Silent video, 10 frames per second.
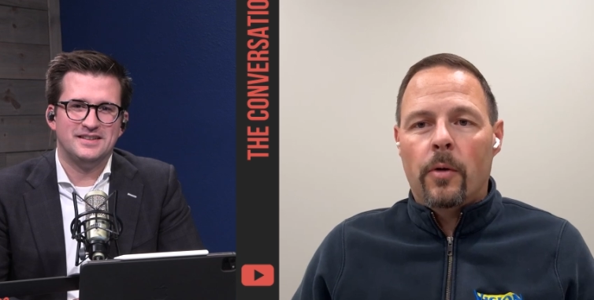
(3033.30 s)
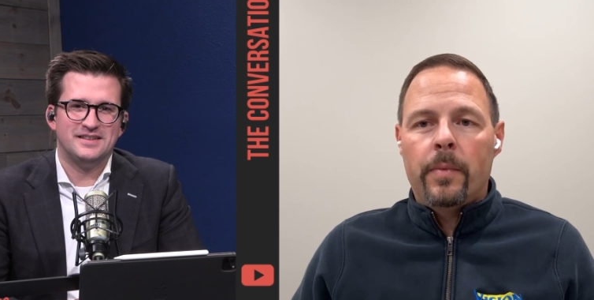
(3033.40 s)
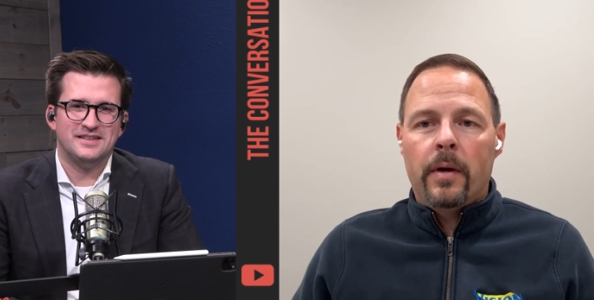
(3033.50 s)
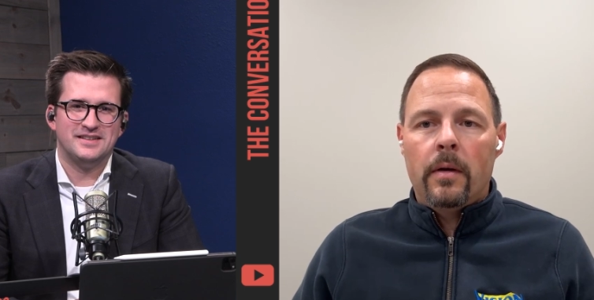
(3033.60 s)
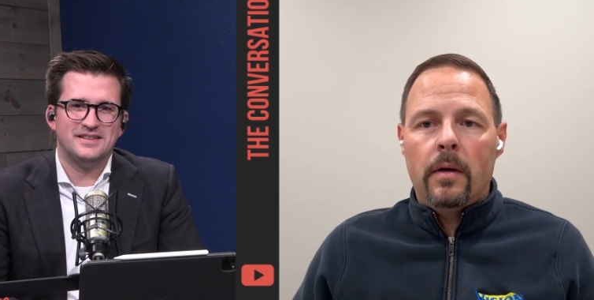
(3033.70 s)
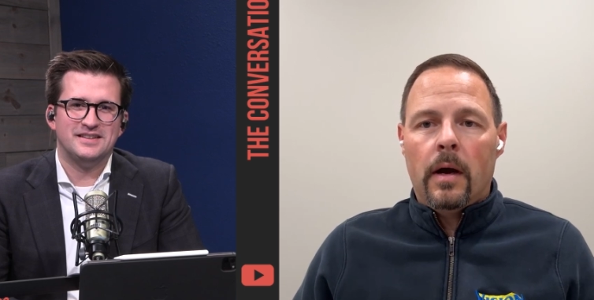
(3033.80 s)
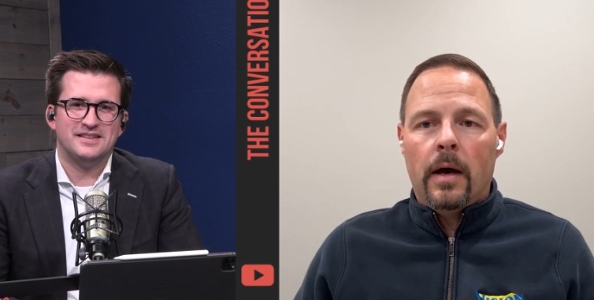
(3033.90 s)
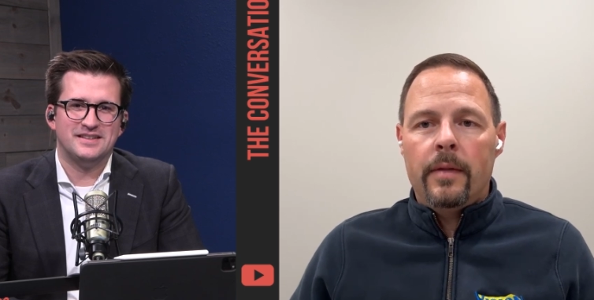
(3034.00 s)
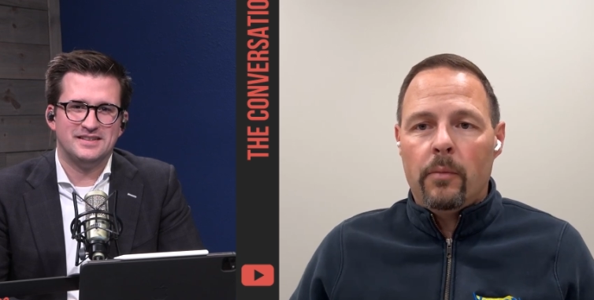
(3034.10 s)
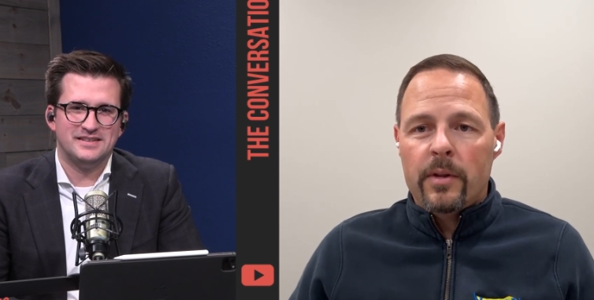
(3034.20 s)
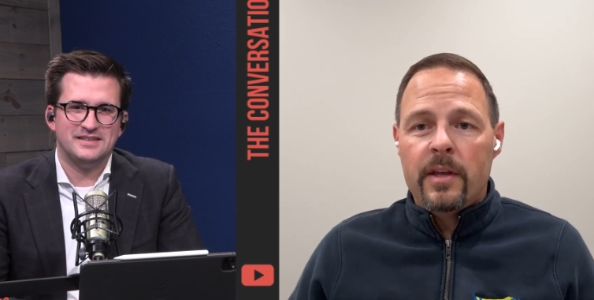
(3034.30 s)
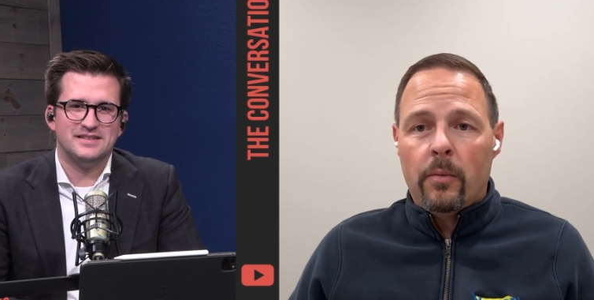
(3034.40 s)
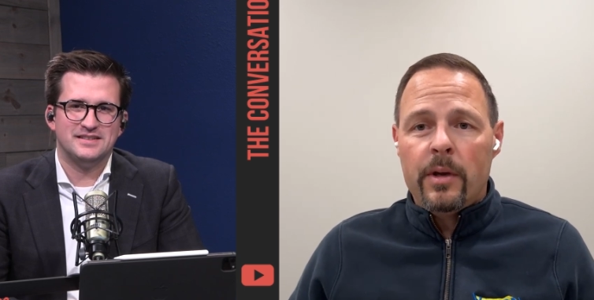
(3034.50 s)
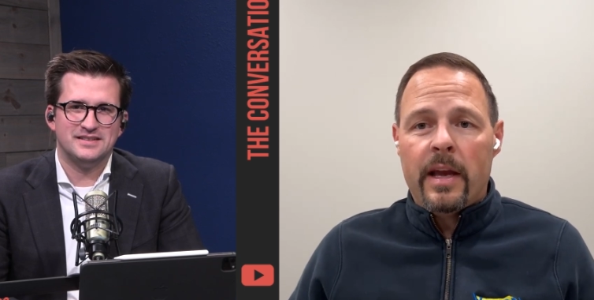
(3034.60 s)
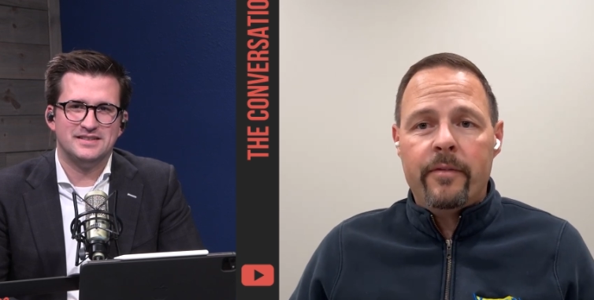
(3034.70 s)
Speaker 1: open on the with the
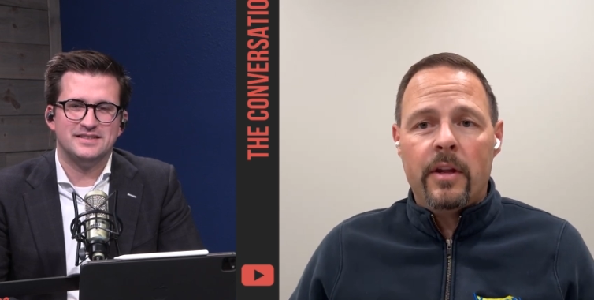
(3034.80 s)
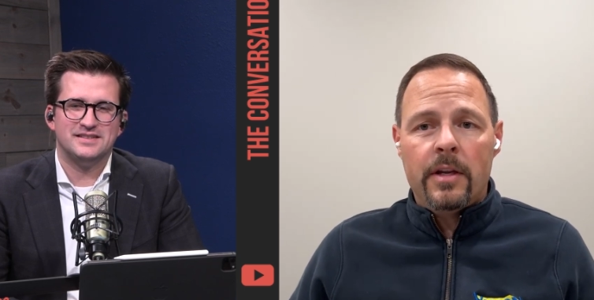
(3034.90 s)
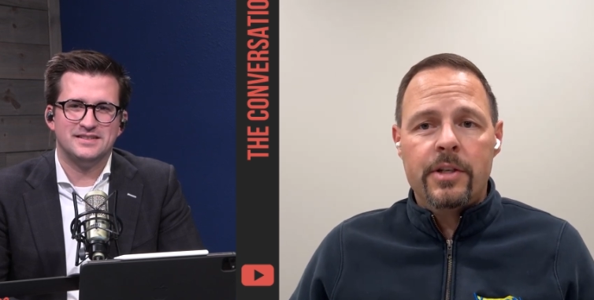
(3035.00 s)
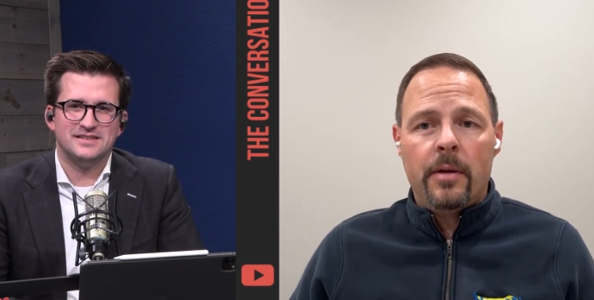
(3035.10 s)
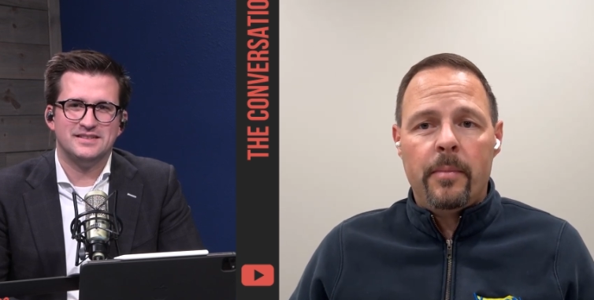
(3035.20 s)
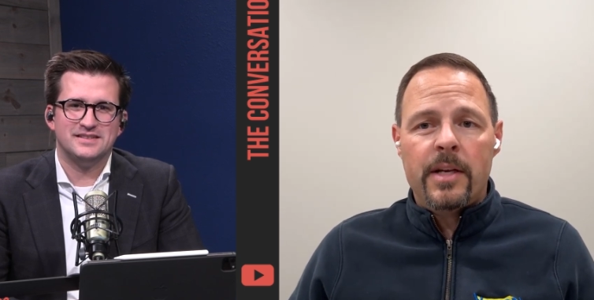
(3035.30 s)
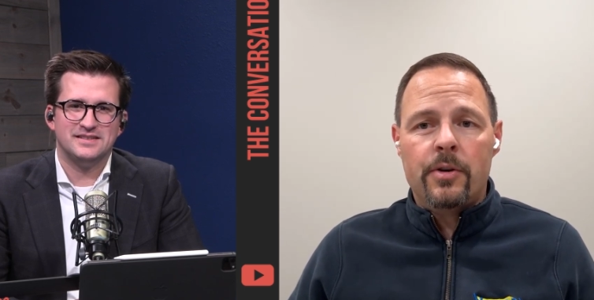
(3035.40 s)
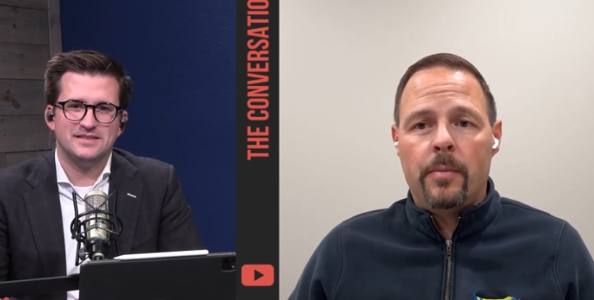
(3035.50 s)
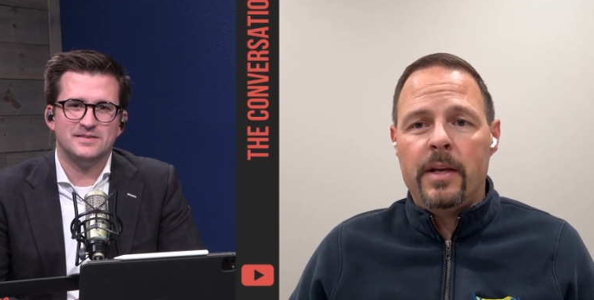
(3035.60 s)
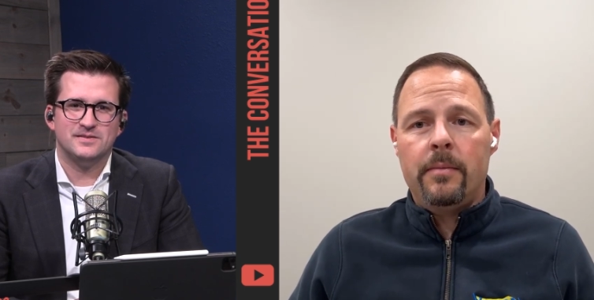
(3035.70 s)
when you have the initiative measure.